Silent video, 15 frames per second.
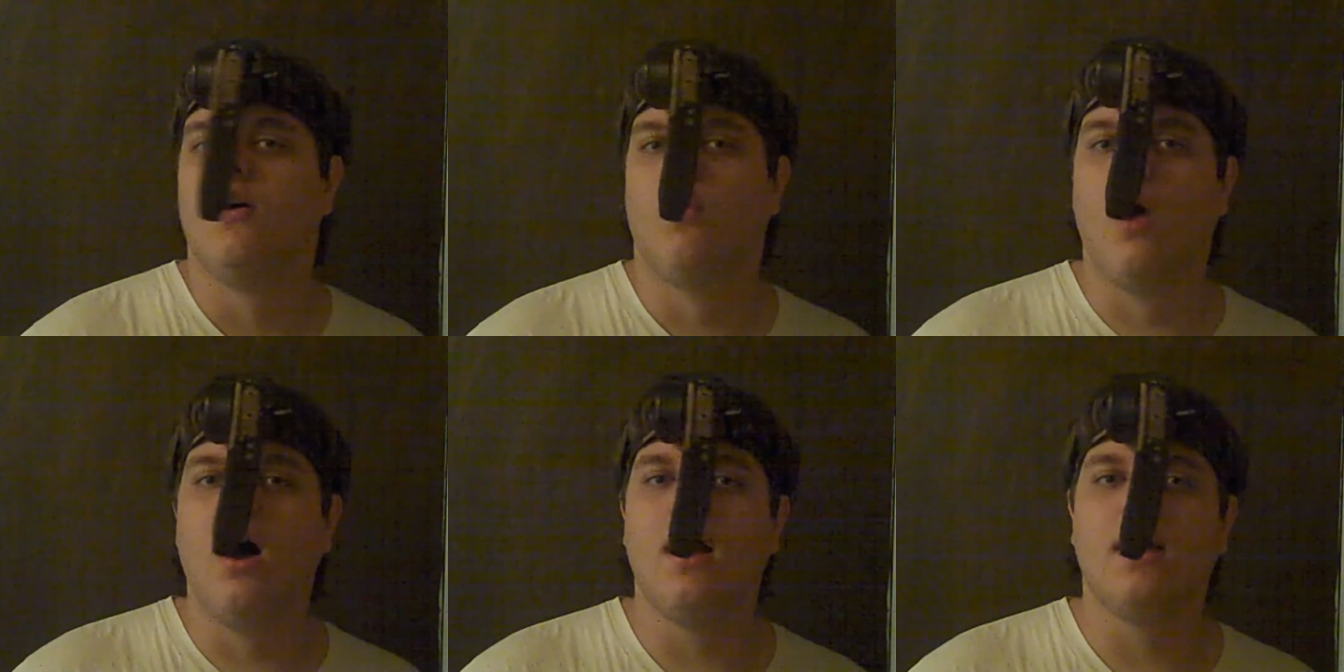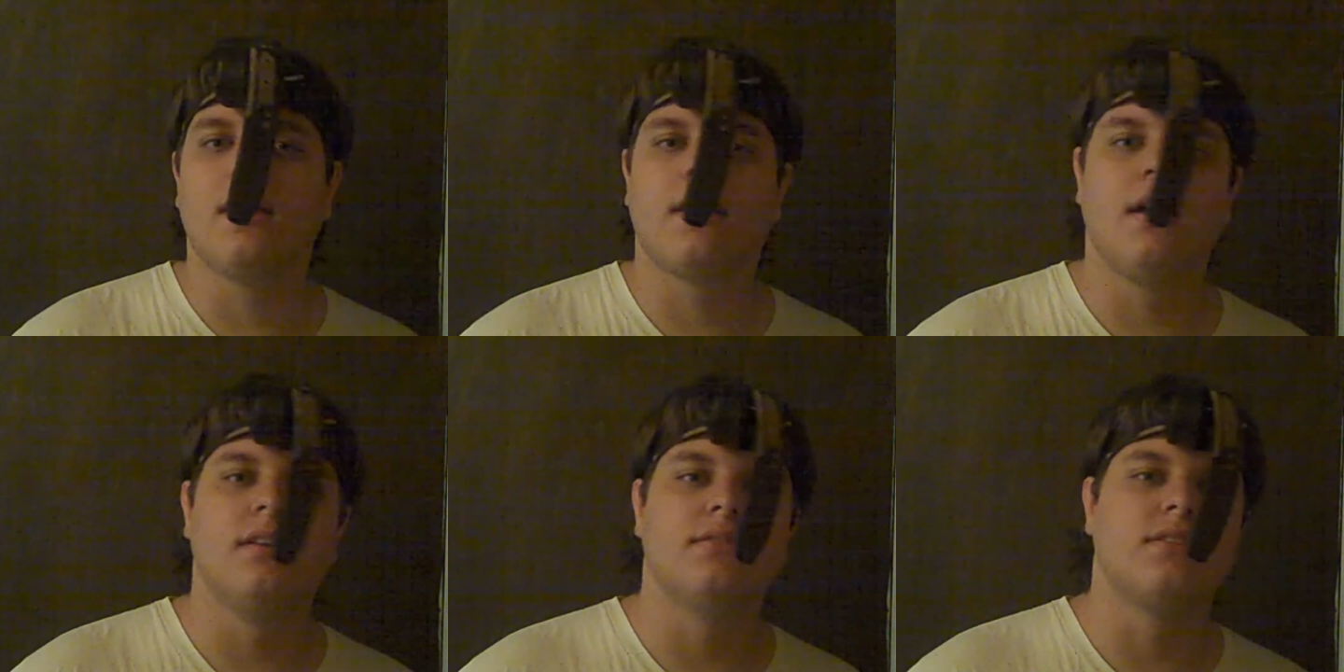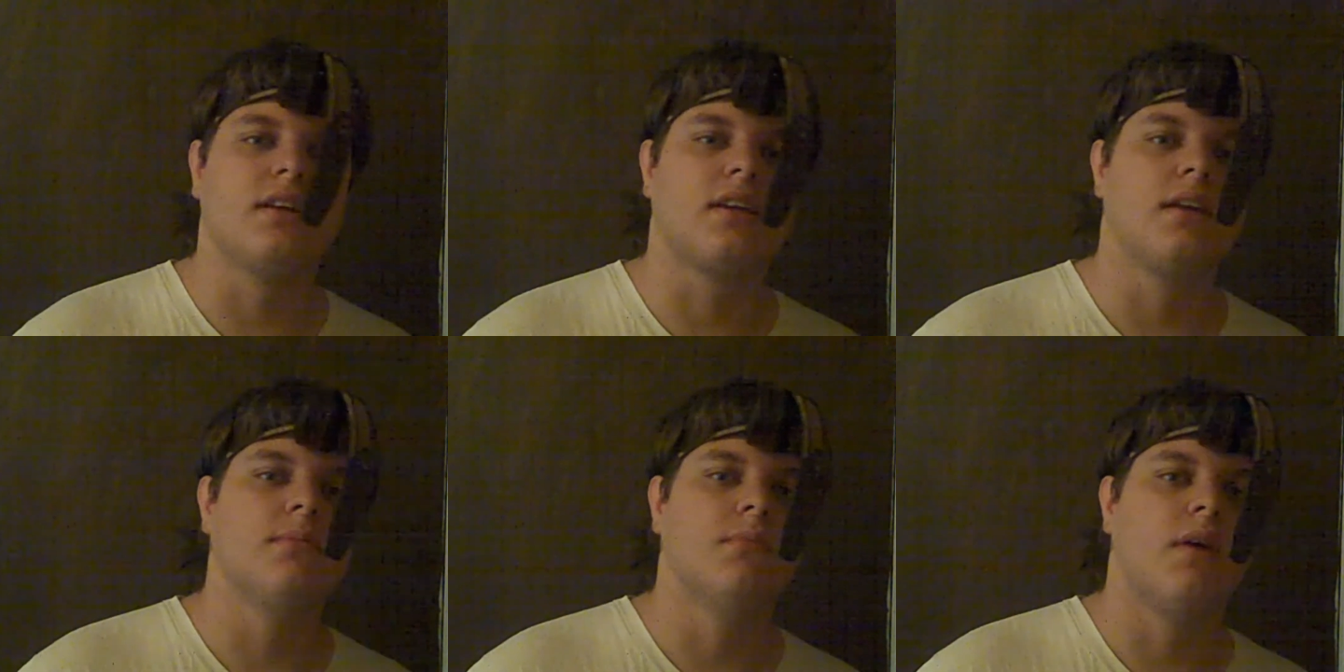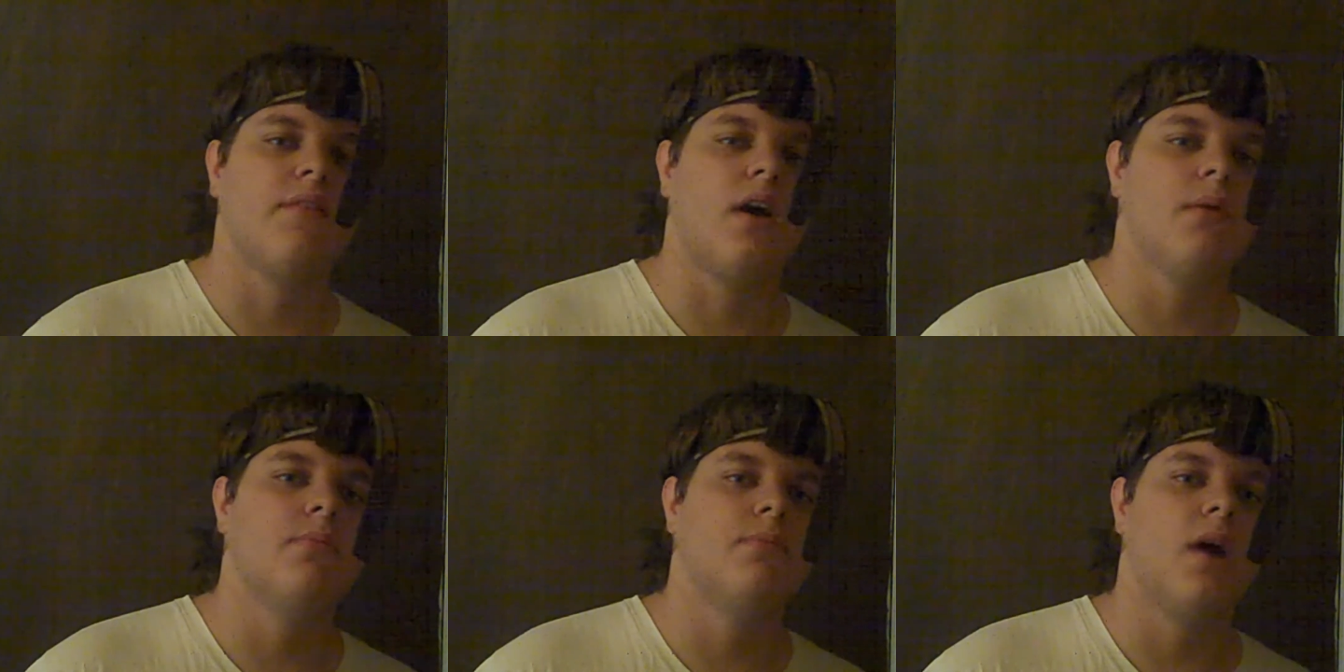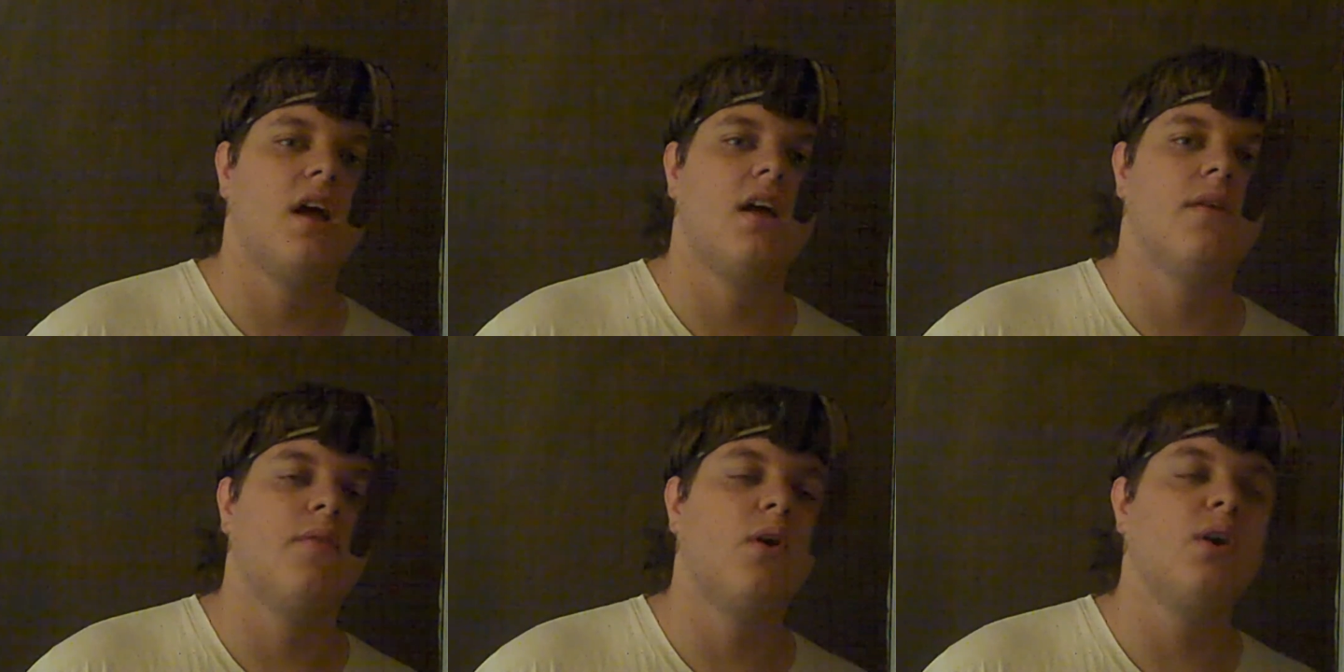Why can't I keep my vampire